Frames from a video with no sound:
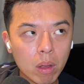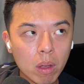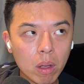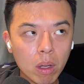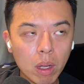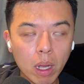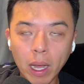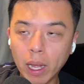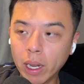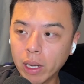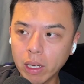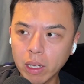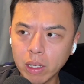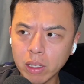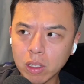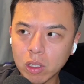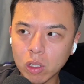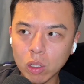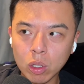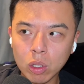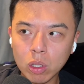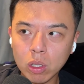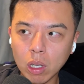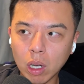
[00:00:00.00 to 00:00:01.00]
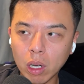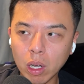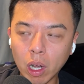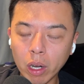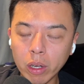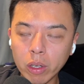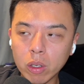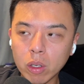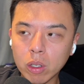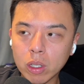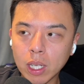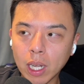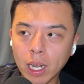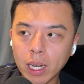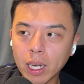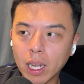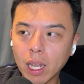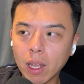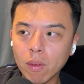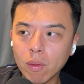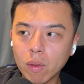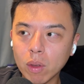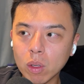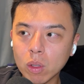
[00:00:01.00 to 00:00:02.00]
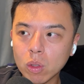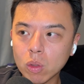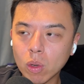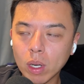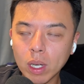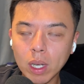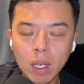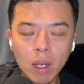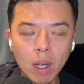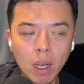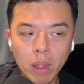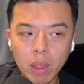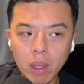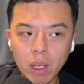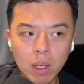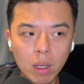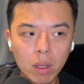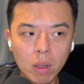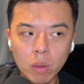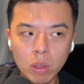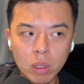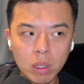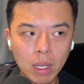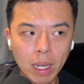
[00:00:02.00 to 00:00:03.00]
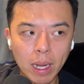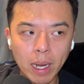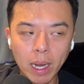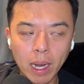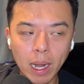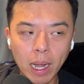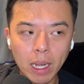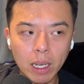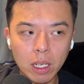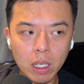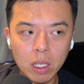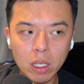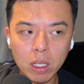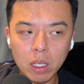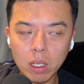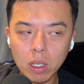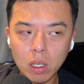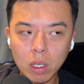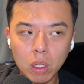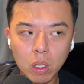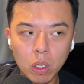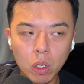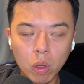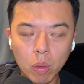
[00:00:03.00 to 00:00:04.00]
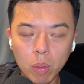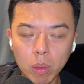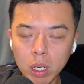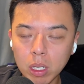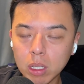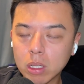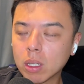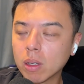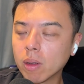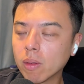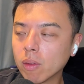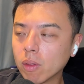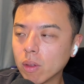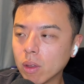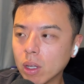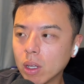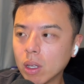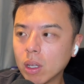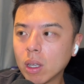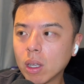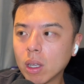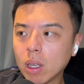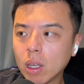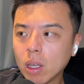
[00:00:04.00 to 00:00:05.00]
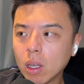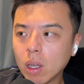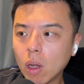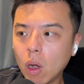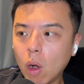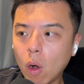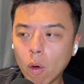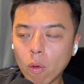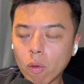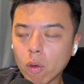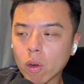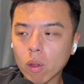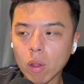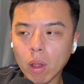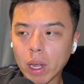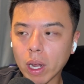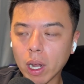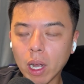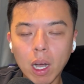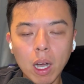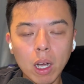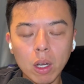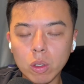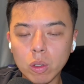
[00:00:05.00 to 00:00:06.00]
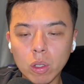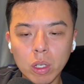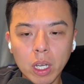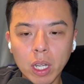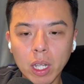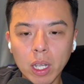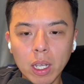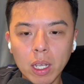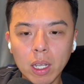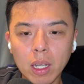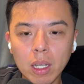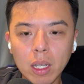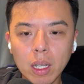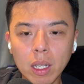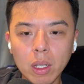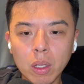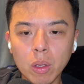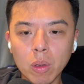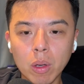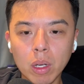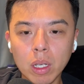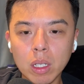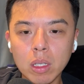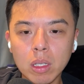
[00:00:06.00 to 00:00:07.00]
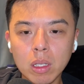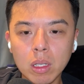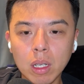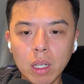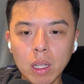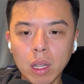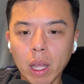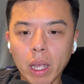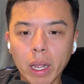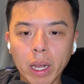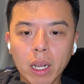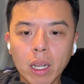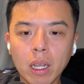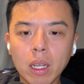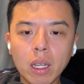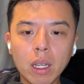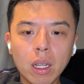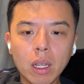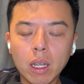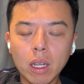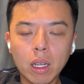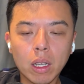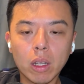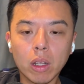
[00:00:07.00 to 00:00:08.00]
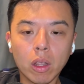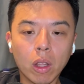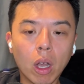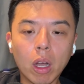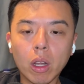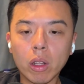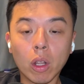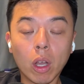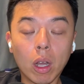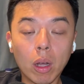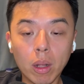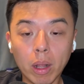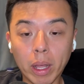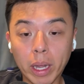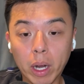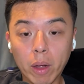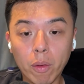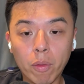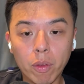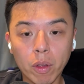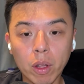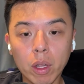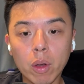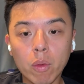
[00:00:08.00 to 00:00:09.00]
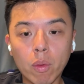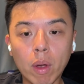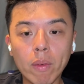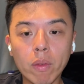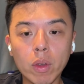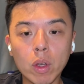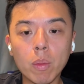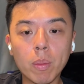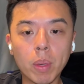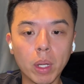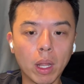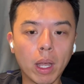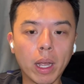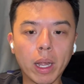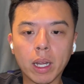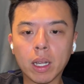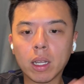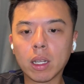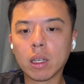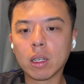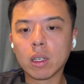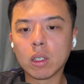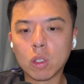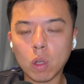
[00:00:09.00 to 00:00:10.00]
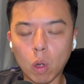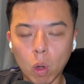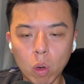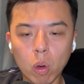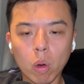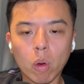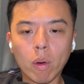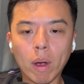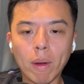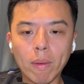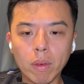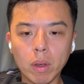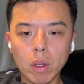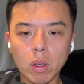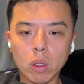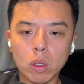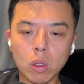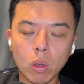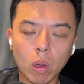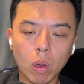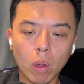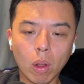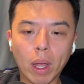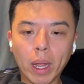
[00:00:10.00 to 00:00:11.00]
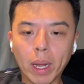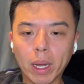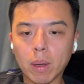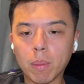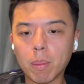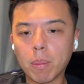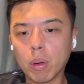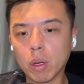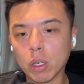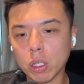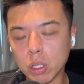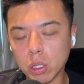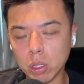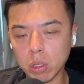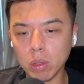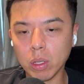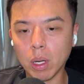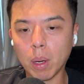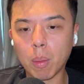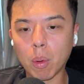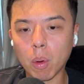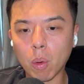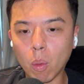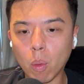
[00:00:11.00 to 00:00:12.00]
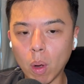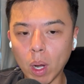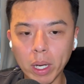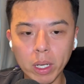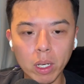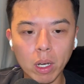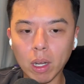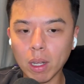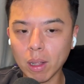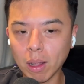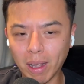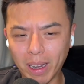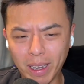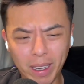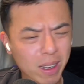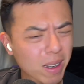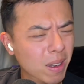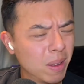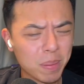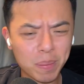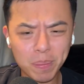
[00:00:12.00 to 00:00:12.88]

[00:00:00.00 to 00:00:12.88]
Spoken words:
and it's just under 10K views right now. I think it was like cumulatively over like 100K US, and like not like affiliate revenue, but like total revenue. So like push to number one got like